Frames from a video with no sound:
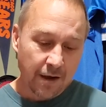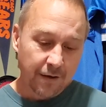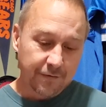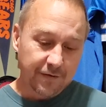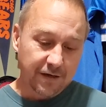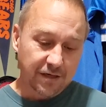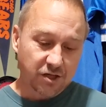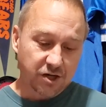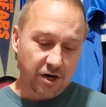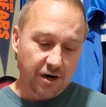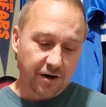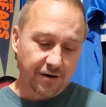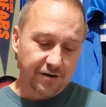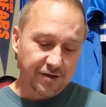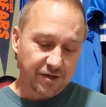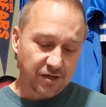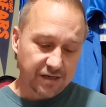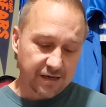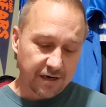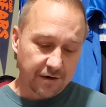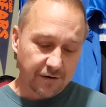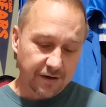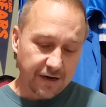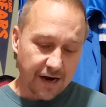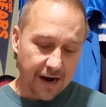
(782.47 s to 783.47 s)
The Chargers,
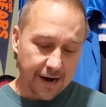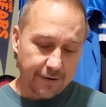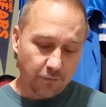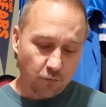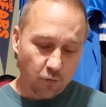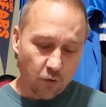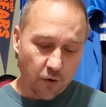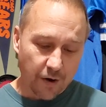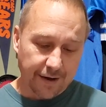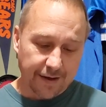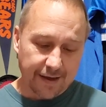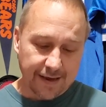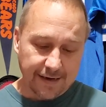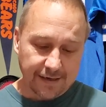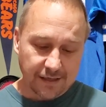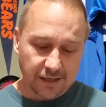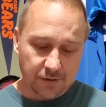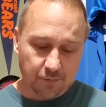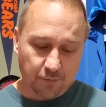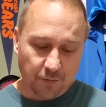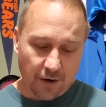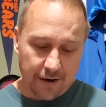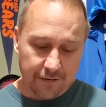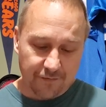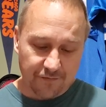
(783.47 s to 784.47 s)
they're 9-1 against
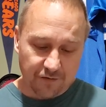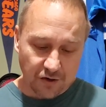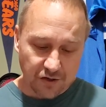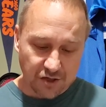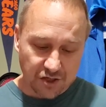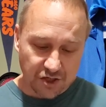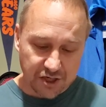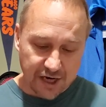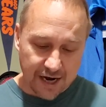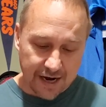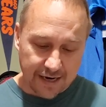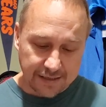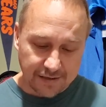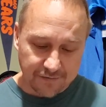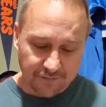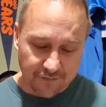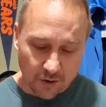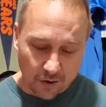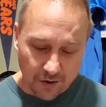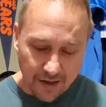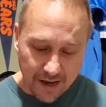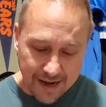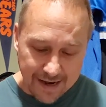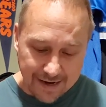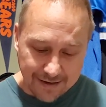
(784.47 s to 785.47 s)
spread versus
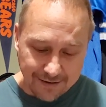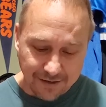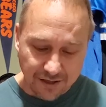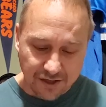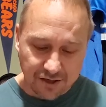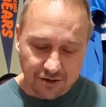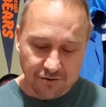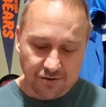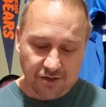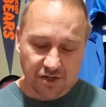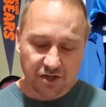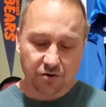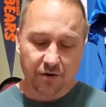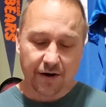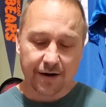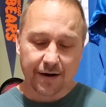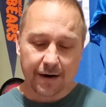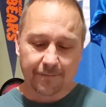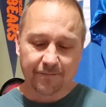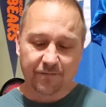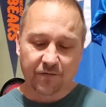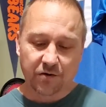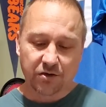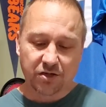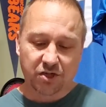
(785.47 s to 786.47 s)
Jacksonville. 8-2 straight
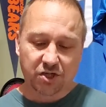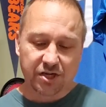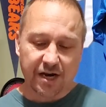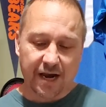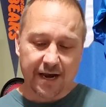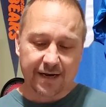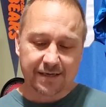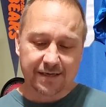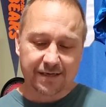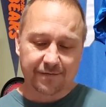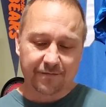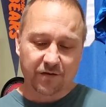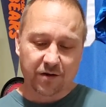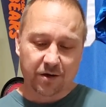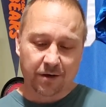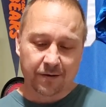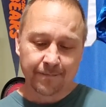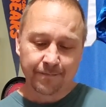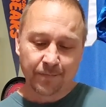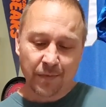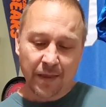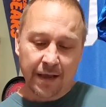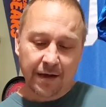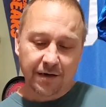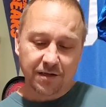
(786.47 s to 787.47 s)
up versus Jacksonville.
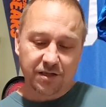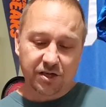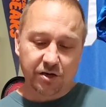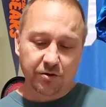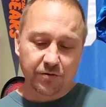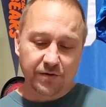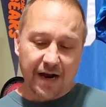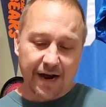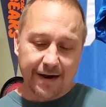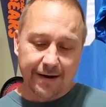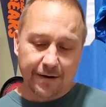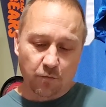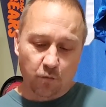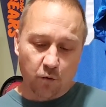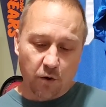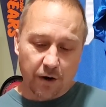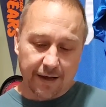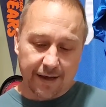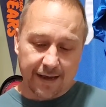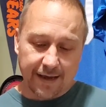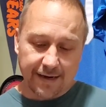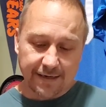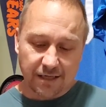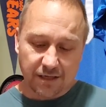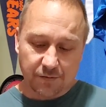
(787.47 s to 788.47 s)
2-9-1
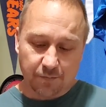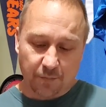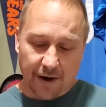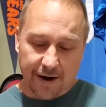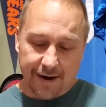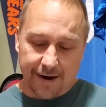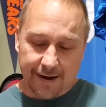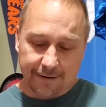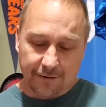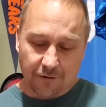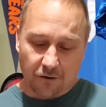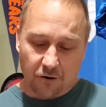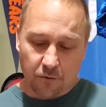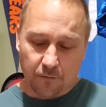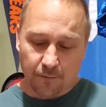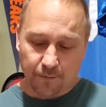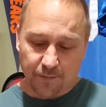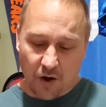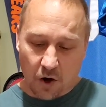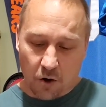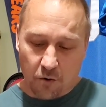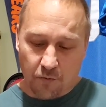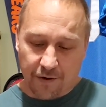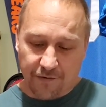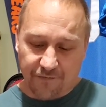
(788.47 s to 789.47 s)
against spread at home.
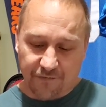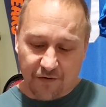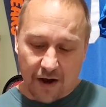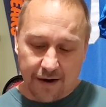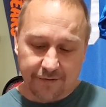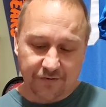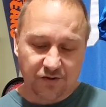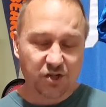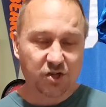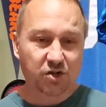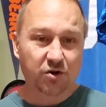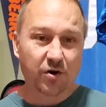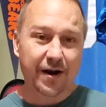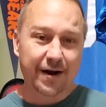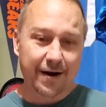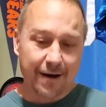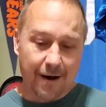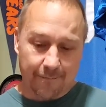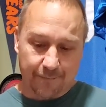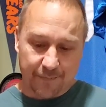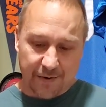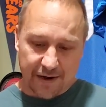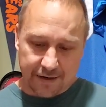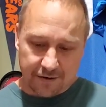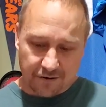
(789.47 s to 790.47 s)
0-5 straight
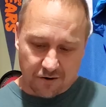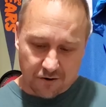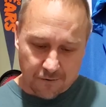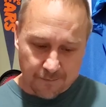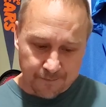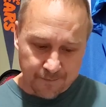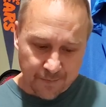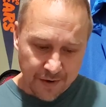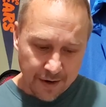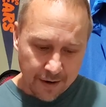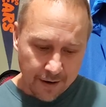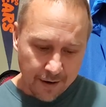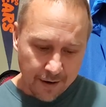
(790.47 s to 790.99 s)
up at home.